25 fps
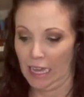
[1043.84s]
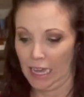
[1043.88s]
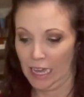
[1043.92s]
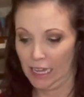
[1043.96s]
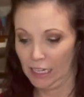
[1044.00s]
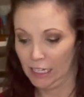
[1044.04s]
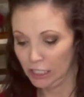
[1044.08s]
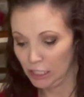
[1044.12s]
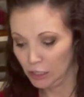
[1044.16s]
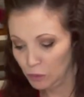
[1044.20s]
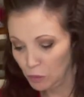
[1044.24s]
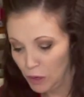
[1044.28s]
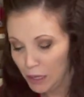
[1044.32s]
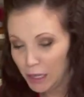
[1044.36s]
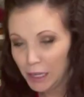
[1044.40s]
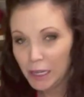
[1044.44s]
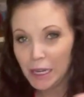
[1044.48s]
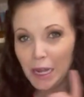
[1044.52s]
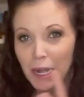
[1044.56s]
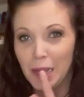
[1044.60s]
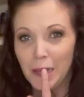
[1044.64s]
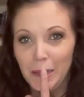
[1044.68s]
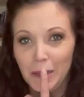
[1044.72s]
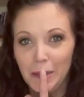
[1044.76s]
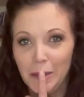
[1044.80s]
I just wanted
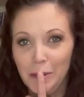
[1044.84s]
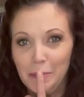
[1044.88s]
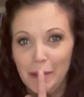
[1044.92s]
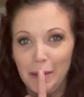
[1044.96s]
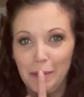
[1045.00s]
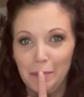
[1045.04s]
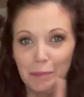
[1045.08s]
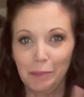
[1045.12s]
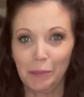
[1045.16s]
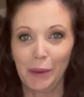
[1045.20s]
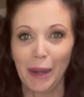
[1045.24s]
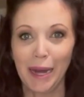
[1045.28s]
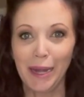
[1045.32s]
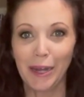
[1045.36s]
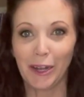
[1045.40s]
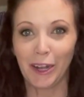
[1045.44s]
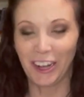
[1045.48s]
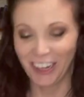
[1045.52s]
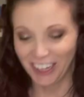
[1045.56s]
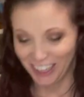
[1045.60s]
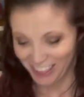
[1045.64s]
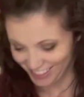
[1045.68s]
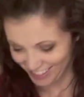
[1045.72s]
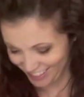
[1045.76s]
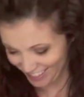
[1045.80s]
it a little bit brighter.